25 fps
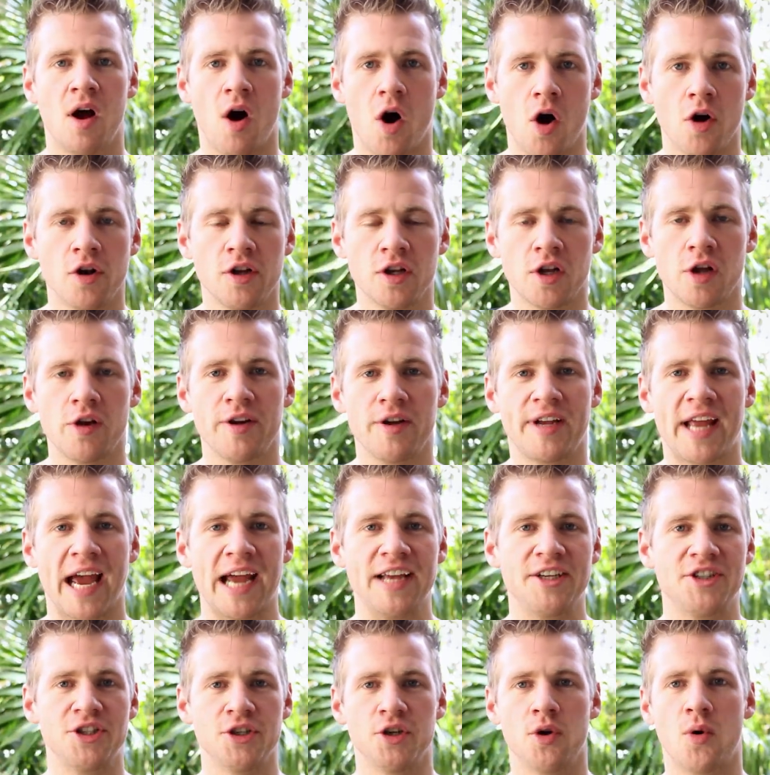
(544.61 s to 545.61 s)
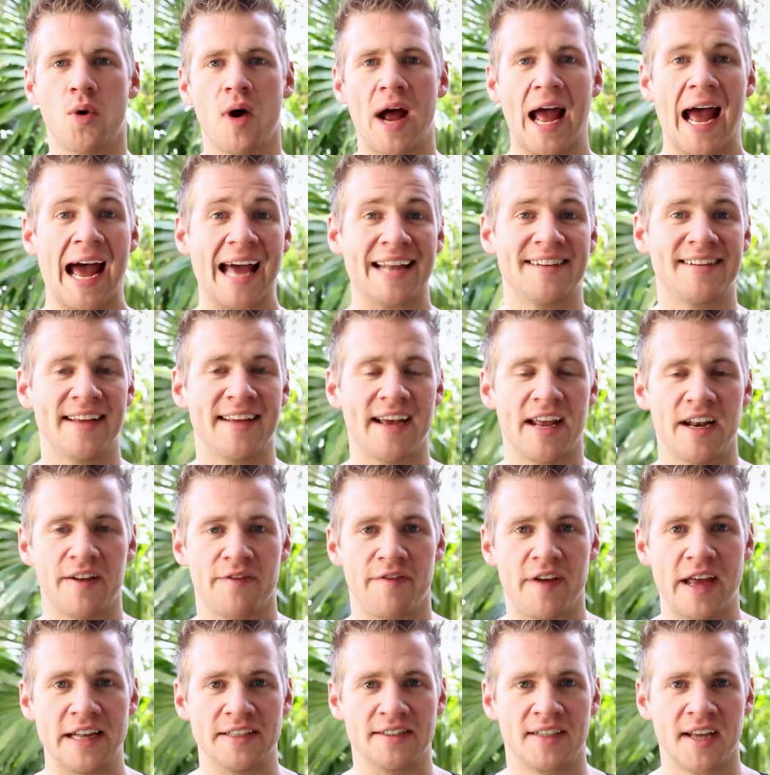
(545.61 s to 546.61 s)
on location or at an
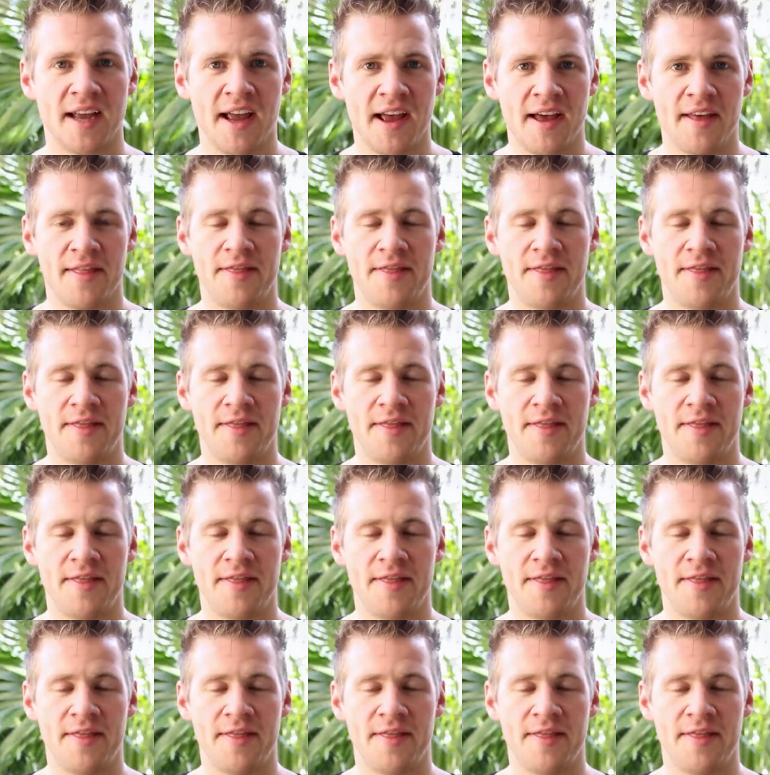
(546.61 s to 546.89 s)
event.